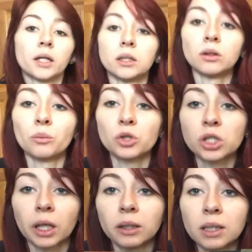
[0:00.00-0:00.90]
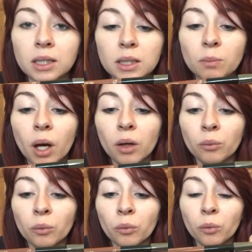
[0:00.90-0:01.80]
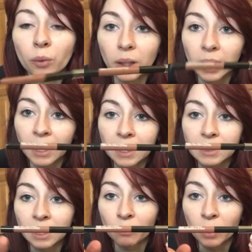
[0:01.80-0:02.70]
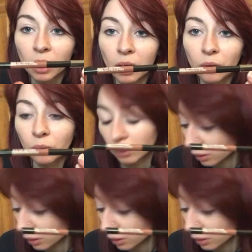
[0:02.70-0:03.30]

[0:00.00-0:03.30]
I don't know what shade this is, but I will link it down below.